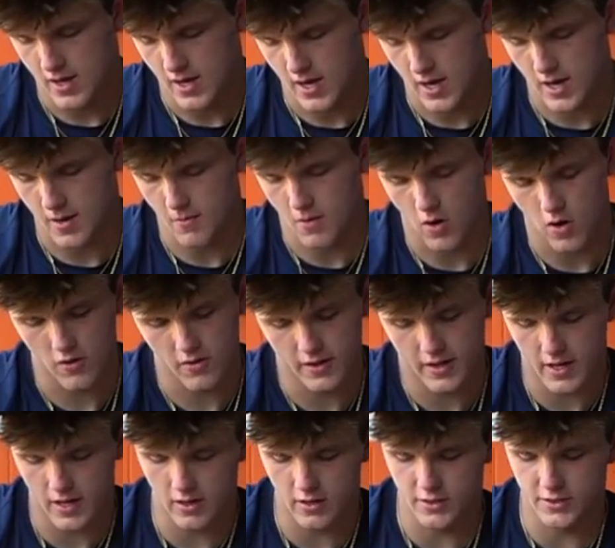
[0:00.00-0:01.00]
all the
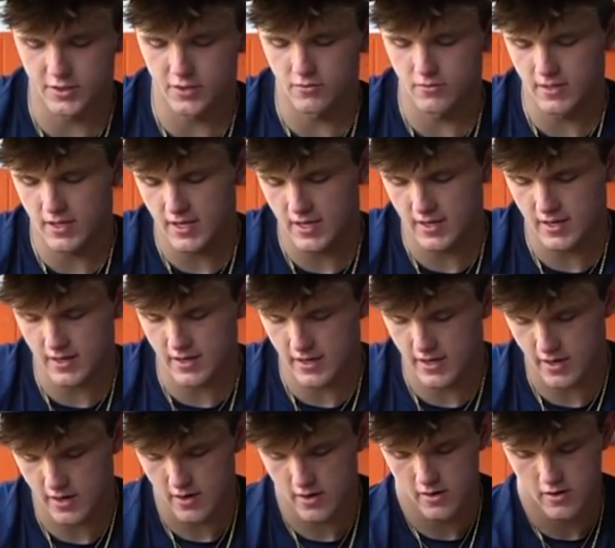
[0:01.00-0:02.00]
colors you need in
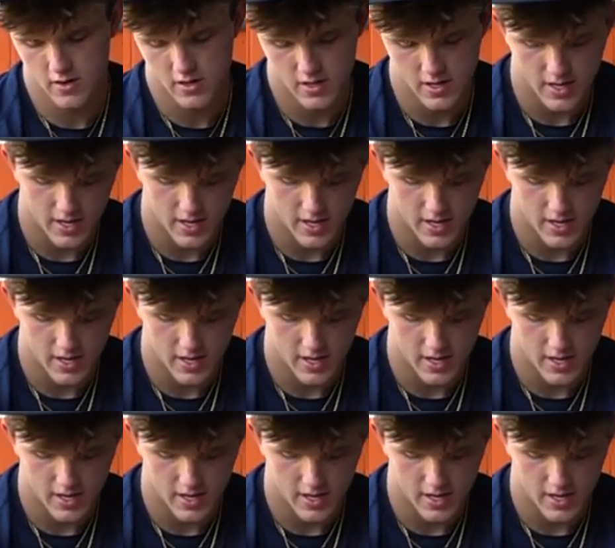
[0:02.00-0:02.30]
here.